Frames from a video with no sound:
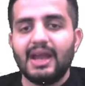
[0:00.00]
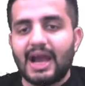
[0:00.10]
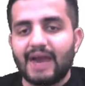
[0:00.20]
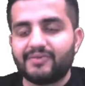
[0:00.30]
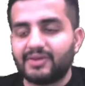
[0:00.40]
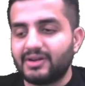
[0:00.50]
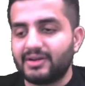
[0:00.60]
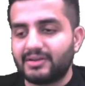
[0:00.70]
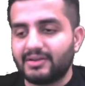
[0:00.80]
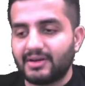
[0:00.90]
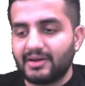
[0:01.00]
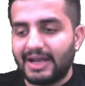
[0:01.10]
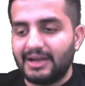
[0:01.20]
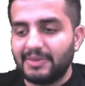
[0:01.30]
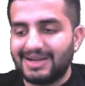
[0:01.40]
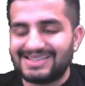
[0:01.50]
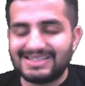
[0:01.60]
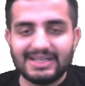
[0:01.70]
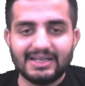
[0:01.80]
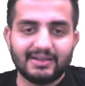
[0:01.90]
after the element
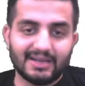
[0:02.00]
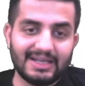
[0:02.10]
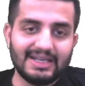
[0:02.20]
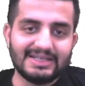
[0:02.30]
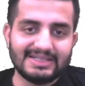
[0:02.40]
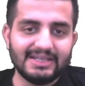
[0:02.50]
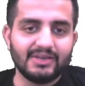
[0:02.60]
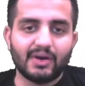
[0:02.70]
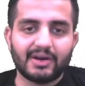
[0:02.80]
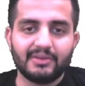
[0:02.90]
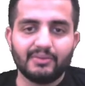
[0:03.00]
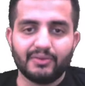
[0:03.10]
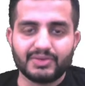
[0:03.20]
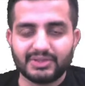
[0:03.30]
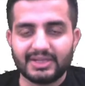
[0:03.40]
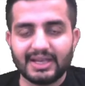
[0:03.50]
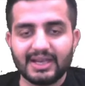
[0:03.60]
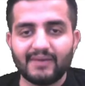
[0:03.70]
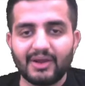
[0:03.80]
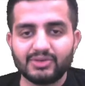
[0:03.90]
C, the key C got removed. So the
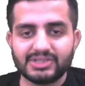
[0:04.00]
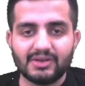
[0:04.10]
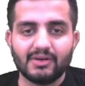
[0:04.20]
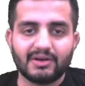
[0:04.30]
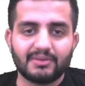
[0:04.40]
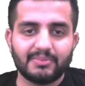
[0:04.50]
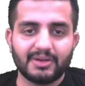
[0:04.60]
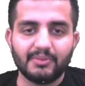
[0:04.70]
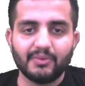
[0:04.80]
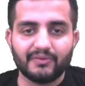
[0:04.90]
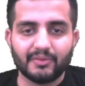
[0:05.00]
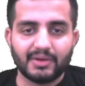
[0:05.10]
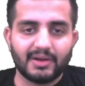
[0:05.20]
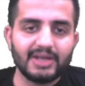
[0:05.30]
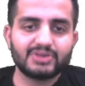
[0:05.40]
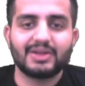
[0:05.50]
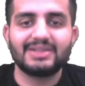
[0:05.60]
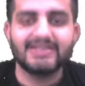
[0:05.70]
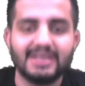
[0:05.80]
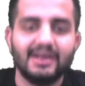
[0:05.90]
key value C got removed from here, right? So you can
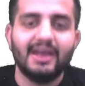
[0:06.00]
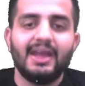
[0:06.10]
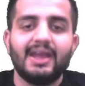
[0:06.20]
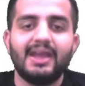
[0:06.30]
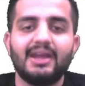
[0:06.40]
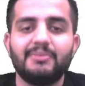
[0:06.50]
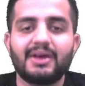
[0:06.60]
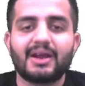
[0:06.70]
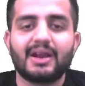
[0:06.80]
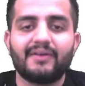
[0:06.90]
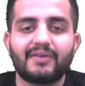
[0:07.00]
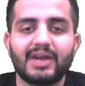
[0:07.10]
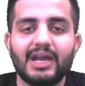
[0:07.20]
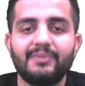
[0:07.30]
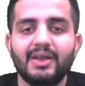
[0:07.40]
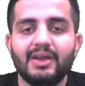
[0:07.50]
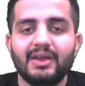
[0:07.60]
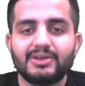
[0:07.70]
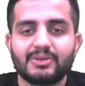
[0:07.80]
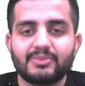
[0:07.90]
see A and B are left, right?
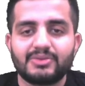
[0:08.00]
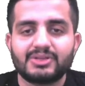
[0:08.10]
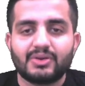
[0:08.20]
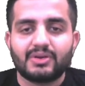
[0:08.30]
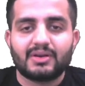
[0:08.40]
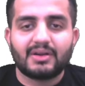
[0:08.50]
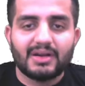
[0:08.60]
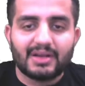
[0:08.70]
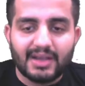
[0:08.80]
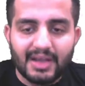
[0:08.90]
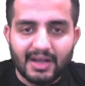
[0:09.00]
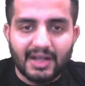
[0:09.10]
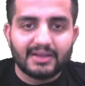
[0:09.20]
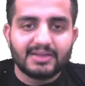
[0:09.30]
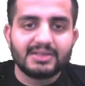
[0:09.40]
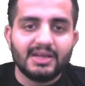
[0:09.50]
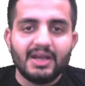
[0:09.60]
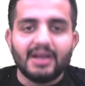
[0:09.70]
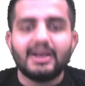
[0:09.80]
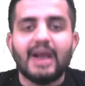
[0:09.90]
So I'm just gonna run it again like this.
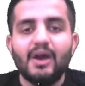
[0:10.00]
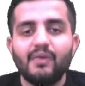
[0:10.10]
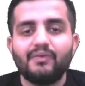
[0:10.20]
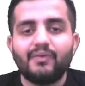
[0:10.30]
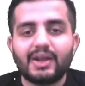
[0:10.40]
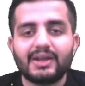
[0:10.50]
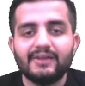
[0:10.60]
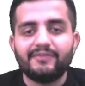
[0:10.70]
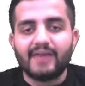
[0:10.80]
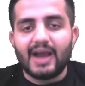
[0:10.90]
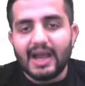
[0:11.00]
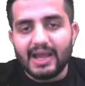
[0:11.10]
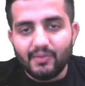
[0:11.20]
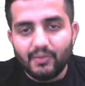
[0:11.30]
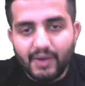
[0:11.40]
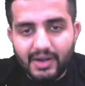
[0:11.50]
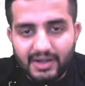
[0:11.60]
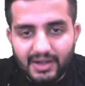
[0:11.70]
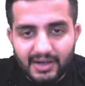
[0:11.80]
Now, what if I would